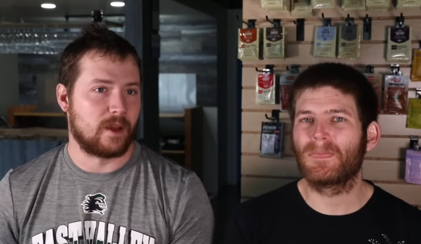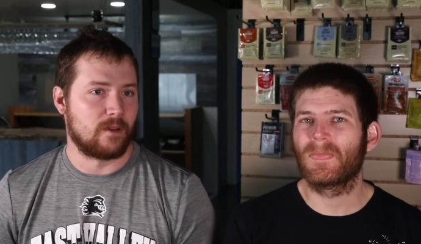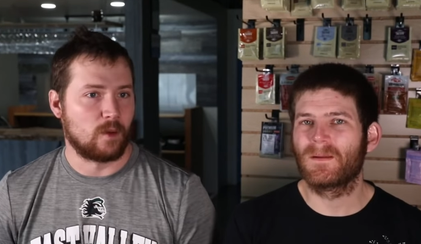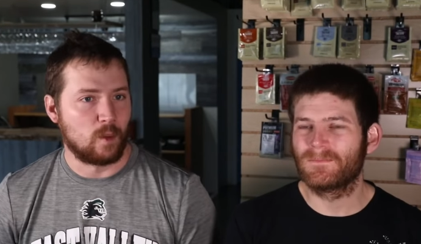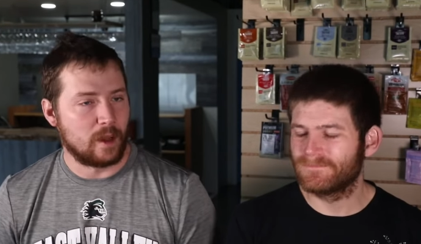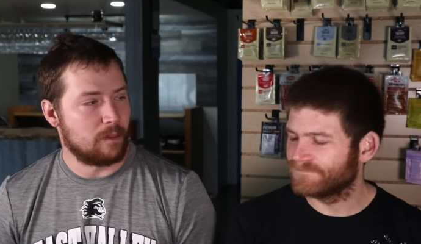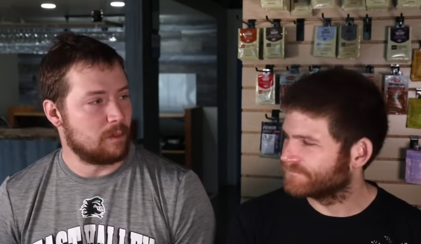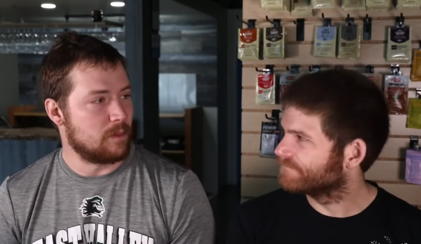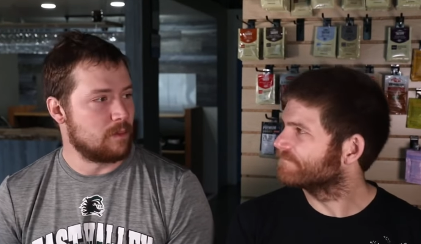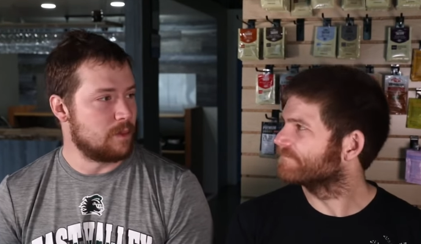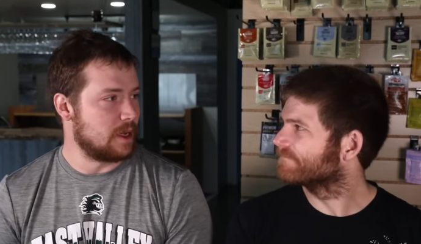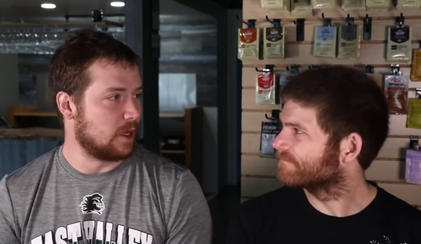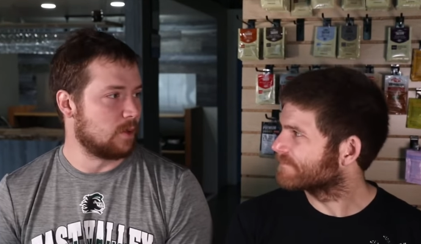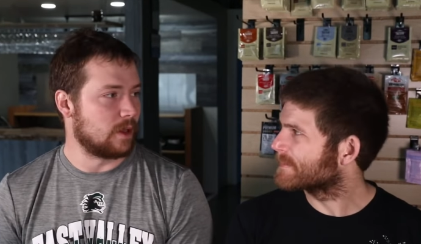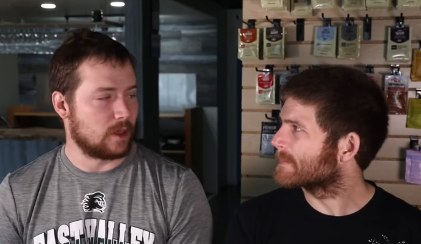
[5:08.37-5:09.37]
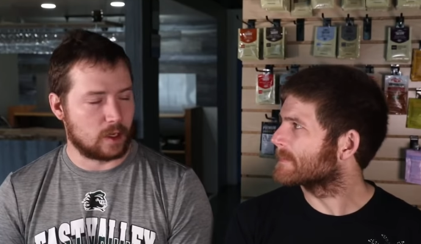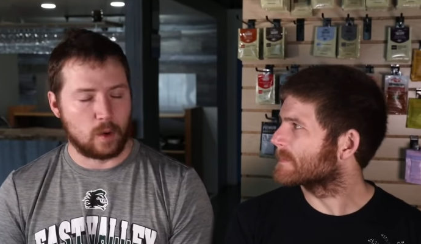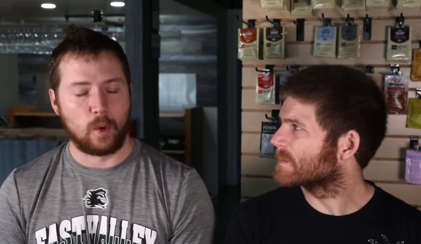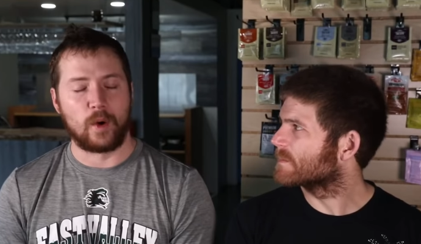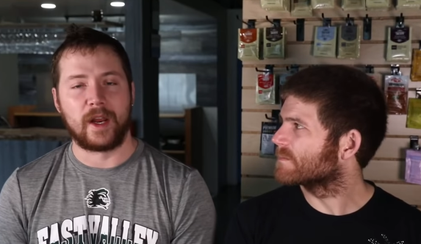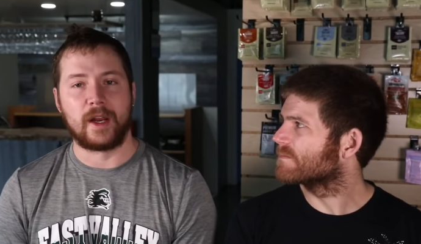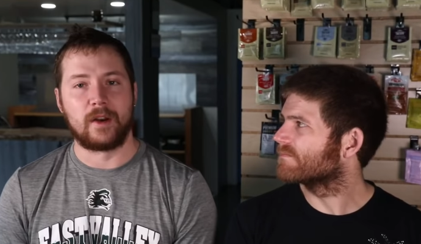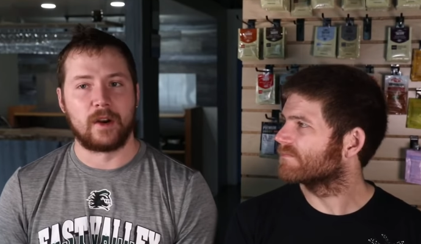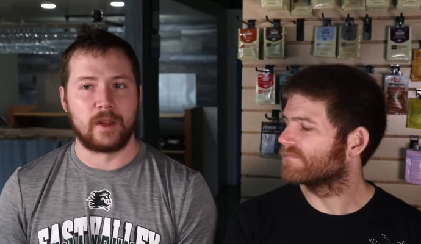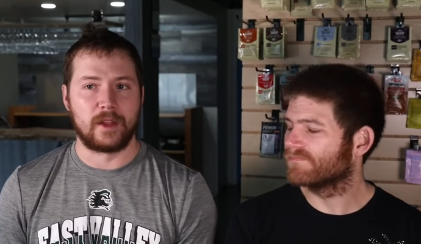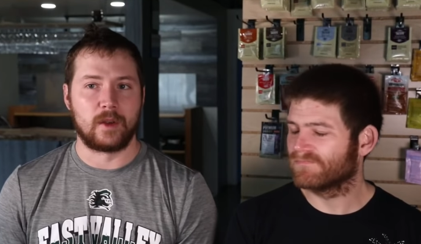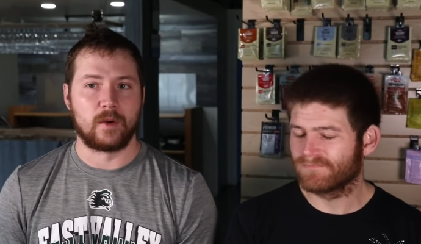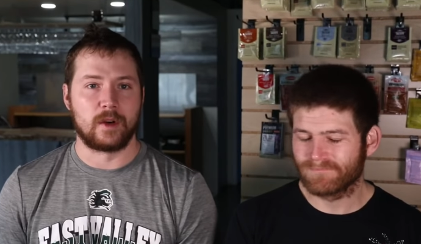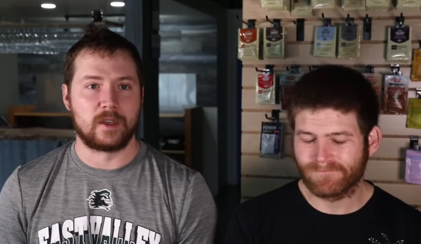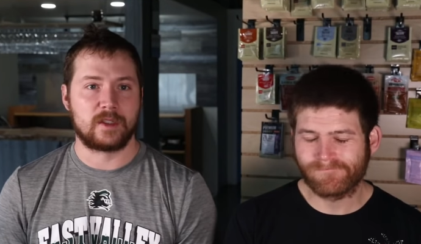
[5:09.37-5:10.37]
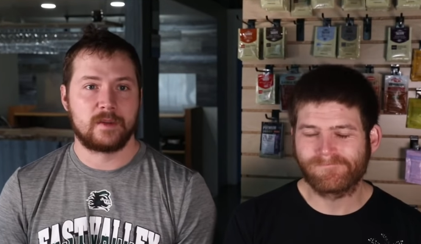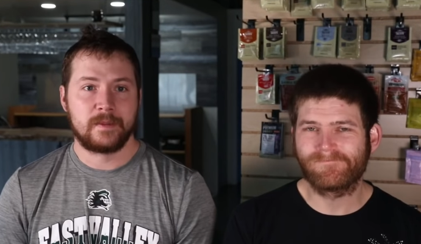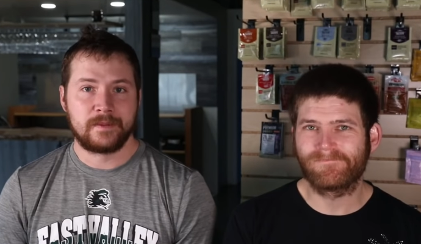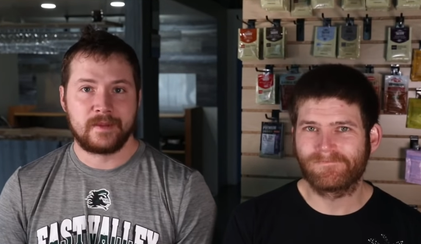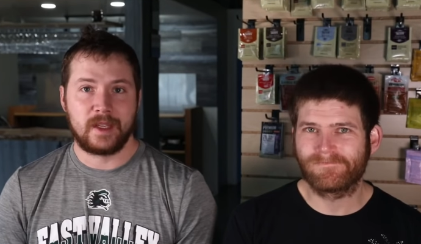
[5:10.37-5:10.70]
Speaker 1: of the whip beer with the coriander and the orange.